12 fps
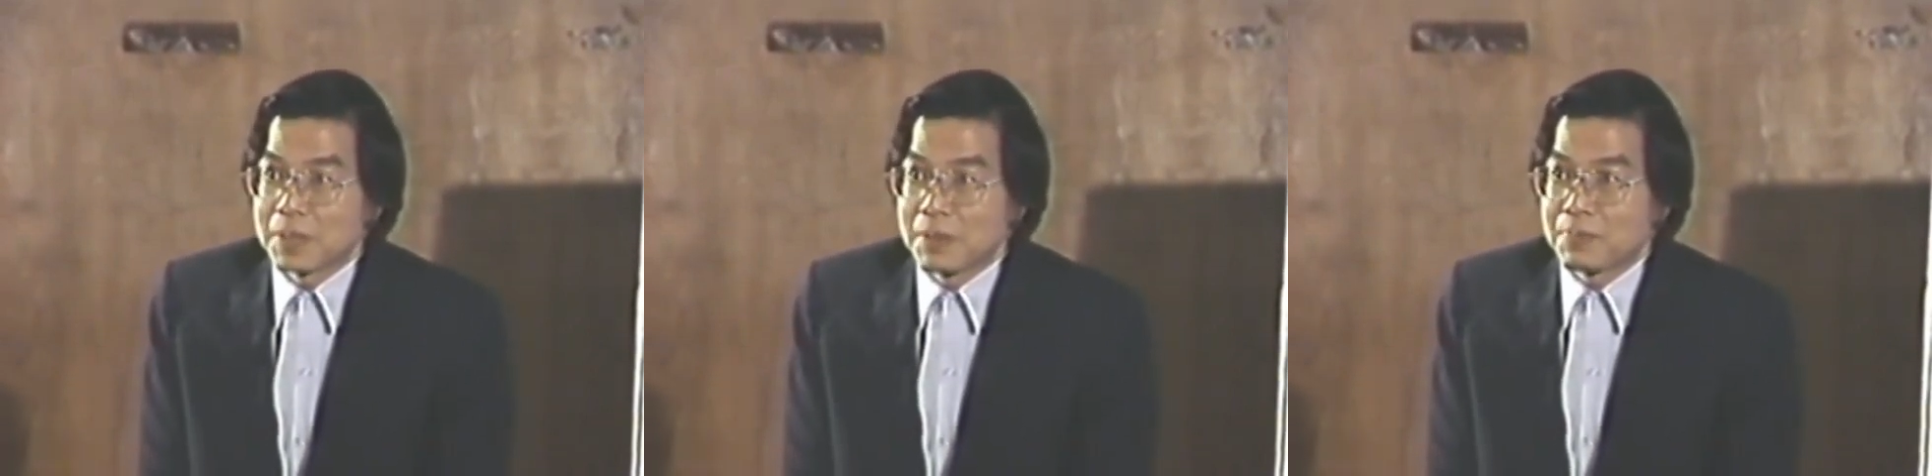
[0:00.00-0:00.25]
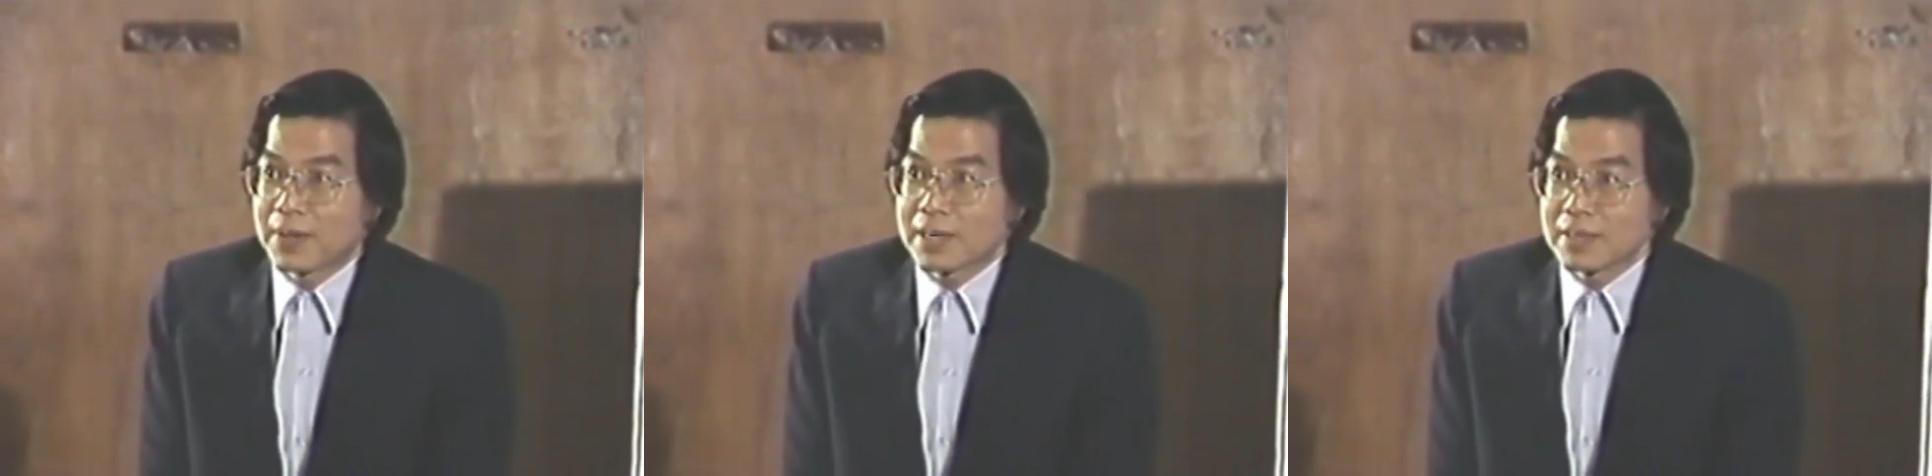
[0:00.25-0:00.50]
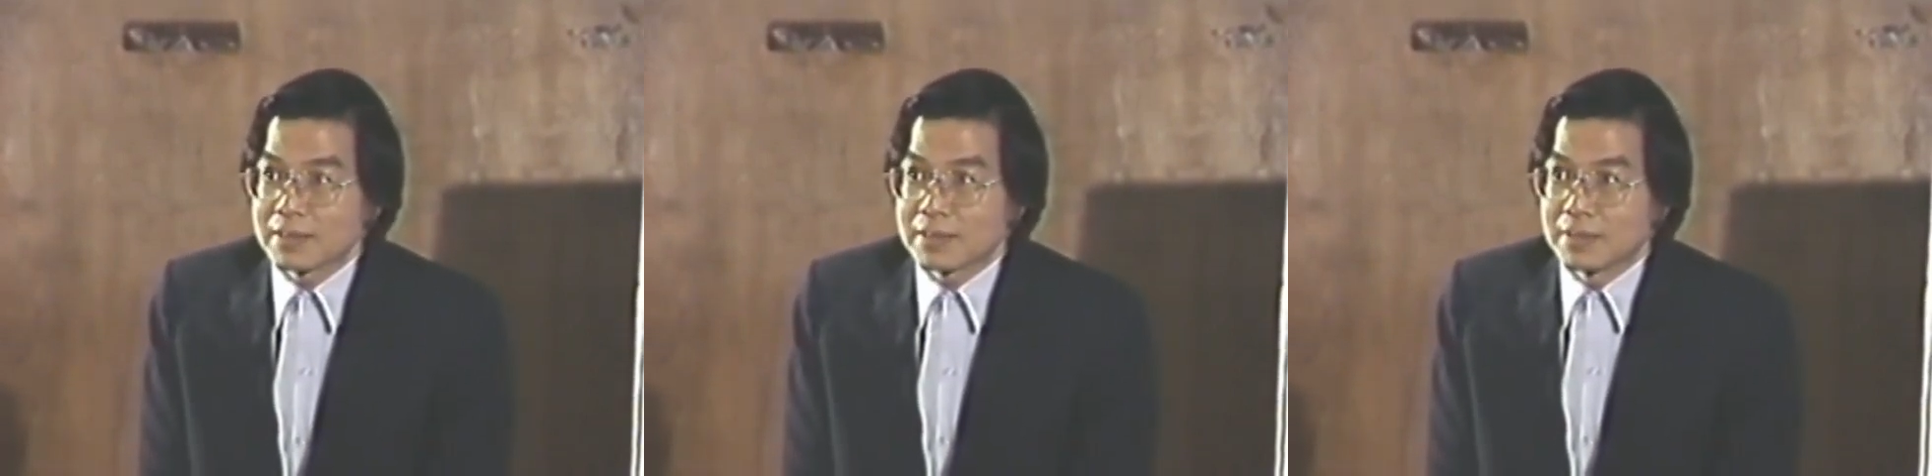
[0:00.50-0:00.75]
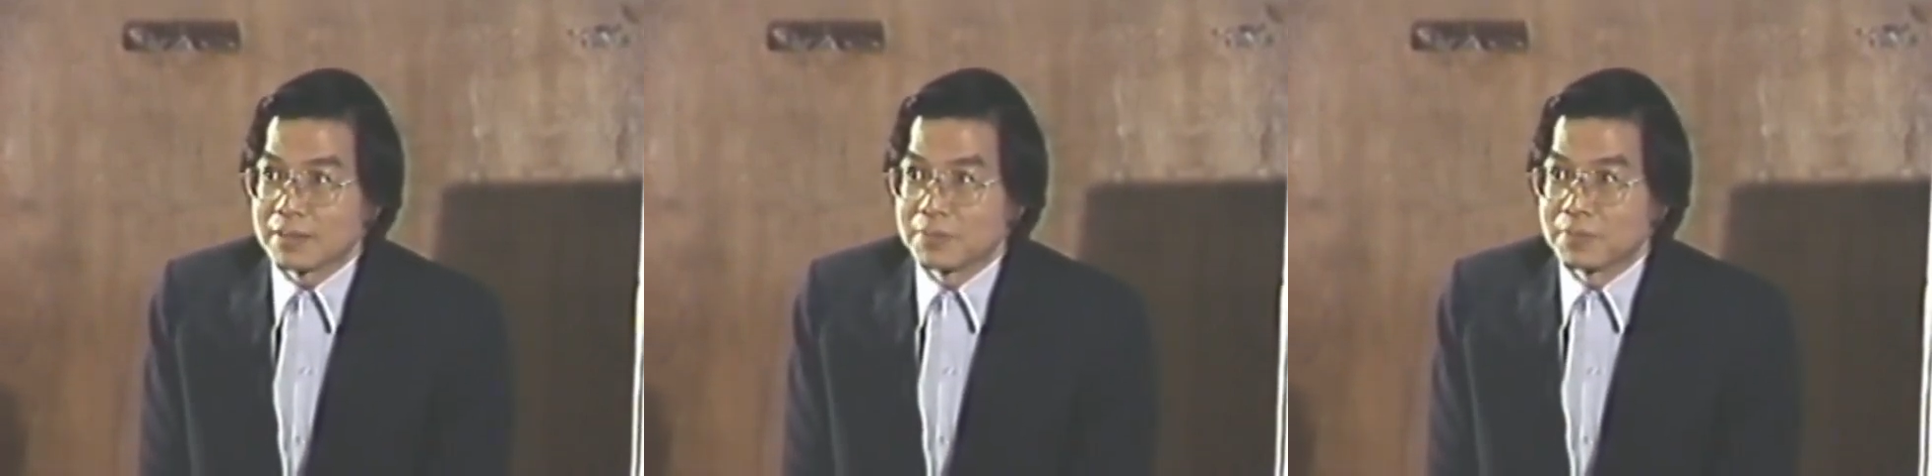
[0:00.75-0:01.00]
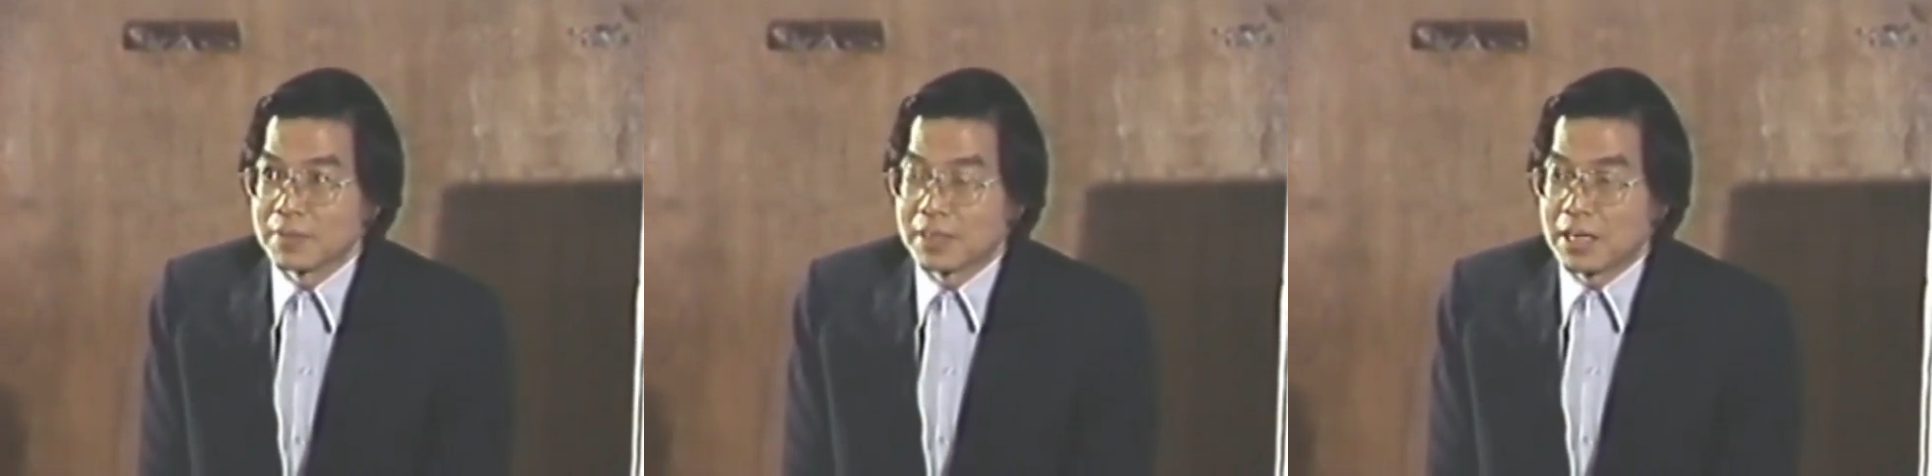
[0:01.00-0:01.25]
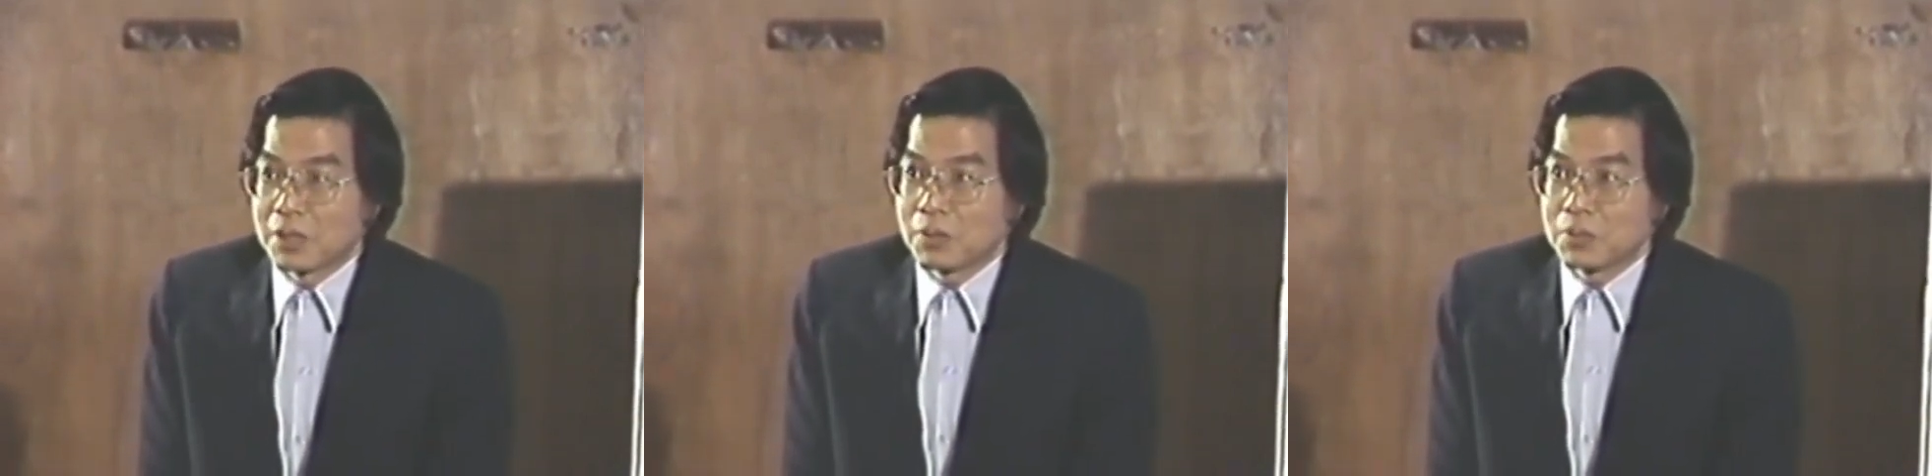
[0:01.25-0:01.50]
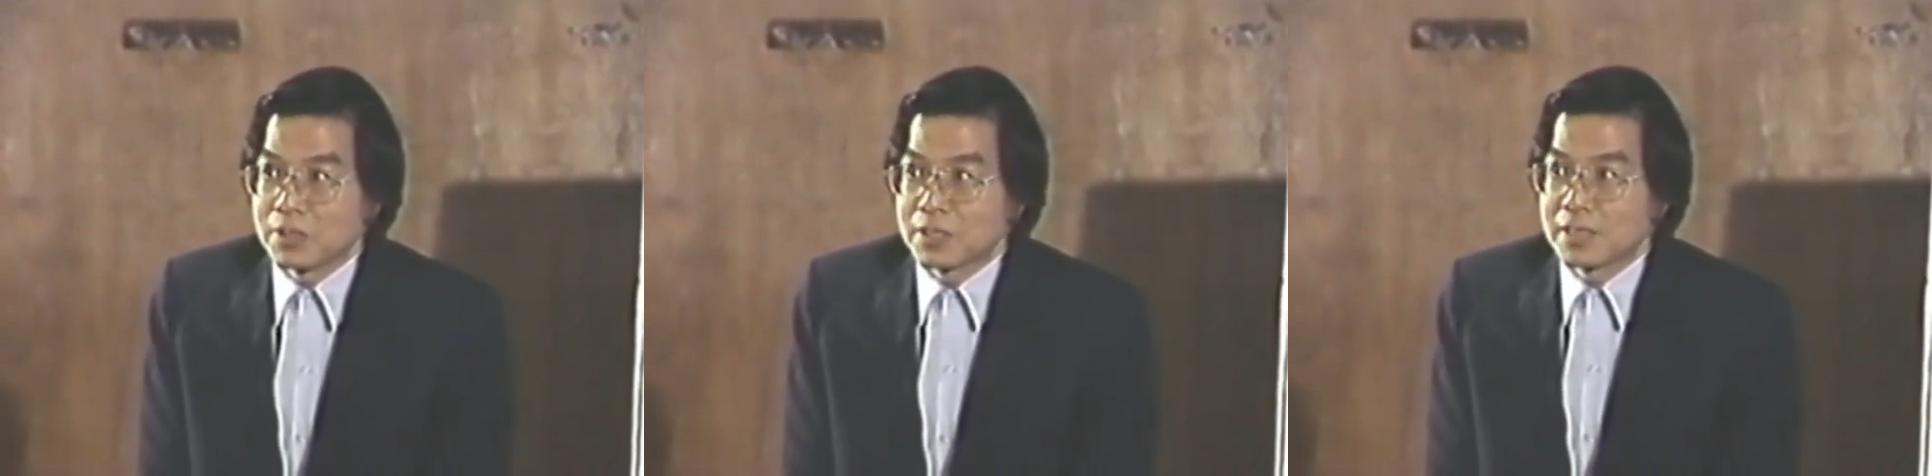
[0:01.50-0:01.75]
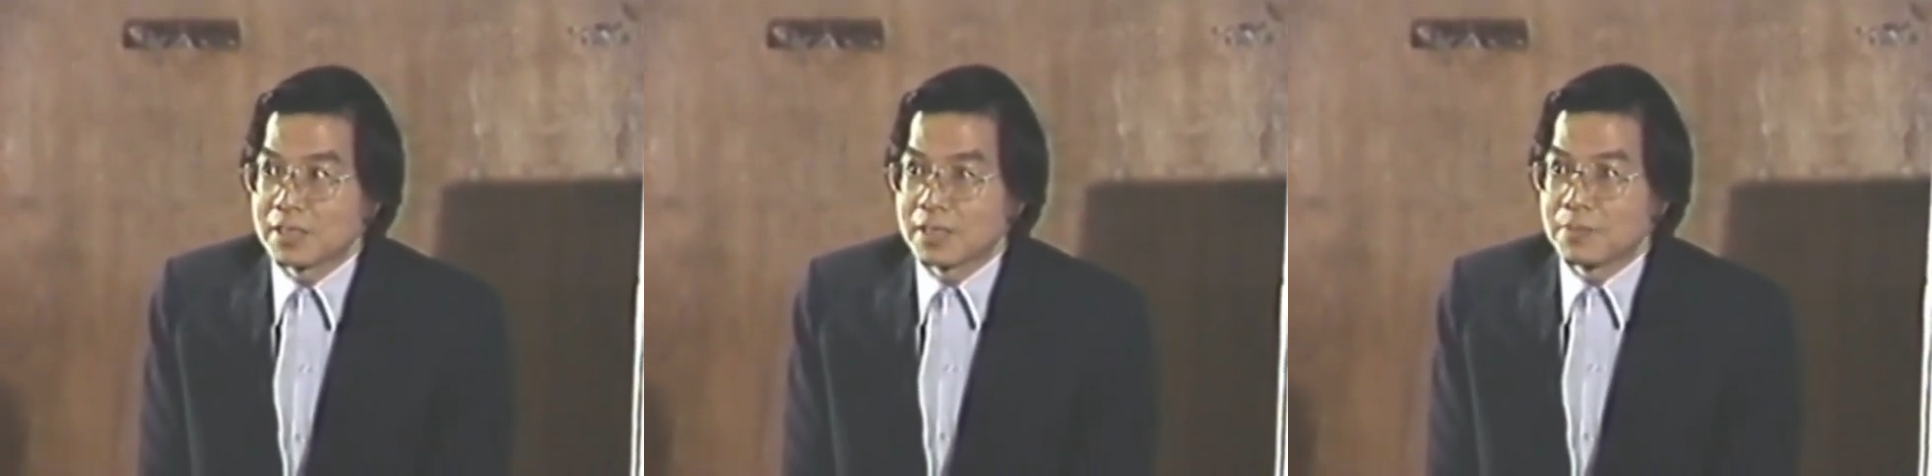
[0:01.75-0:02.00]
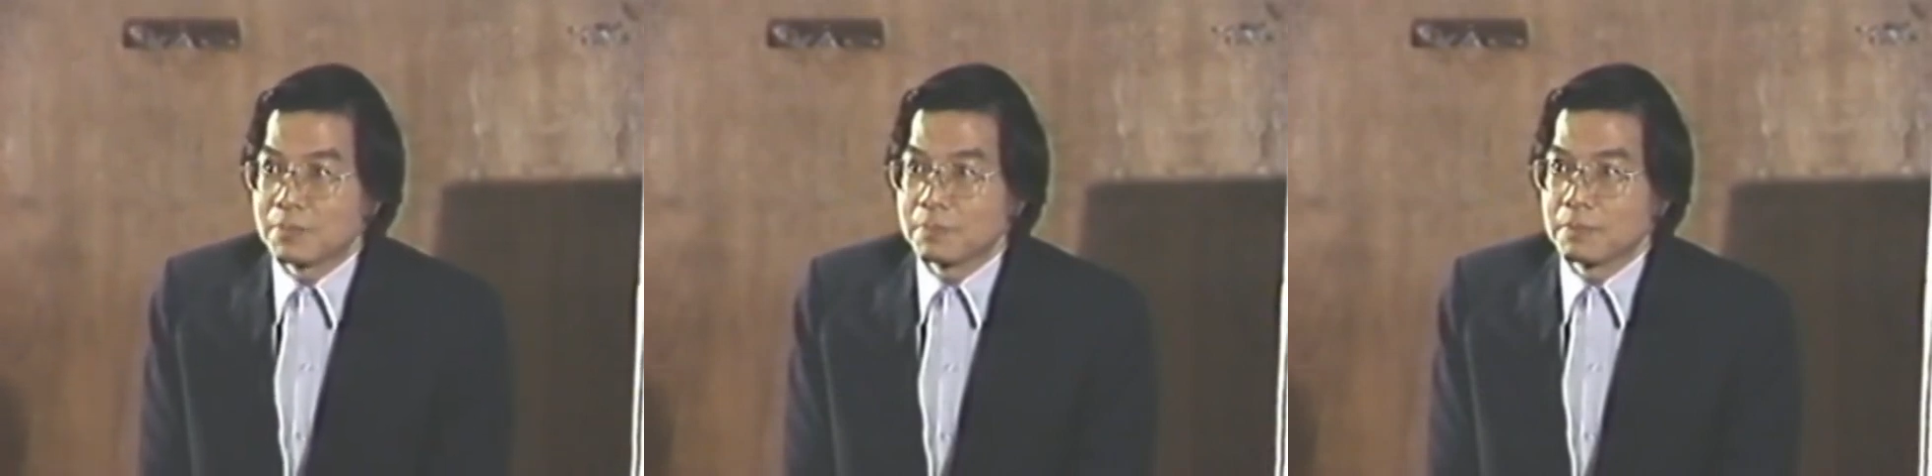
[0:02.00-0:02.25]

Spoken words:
practice, They go to a system,